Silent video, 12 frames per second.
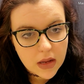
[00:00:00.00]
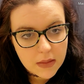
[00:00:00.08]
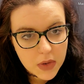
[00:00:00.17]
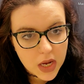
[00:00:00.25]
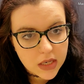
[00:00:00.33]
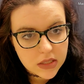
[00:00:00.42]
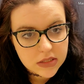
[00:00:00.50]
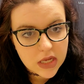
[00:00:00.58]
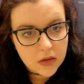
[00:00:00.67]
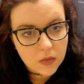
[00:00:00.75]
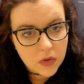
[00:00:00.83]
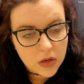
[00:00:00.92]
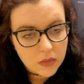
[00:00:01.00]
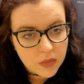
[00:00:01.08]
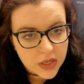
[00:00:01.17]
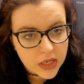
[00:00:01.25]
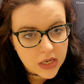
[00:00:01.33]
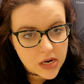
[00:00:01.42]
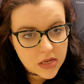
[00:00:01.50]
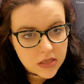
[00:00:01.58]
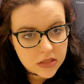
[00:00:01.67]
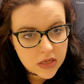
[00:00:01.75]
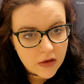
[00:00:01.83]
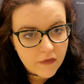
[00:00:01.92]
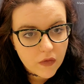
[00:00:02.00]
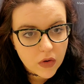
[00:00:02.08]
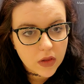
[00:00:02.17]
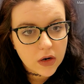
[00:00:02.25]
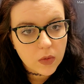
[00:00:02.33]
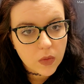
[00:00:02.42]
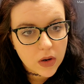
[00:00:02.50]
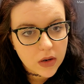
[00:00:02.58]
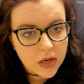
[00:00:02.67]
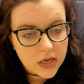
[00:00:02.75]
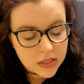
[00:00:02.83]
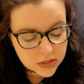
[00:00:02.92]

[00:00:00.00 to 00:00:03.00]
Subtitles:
I'm not going to say the word, but it is a four-letter word and it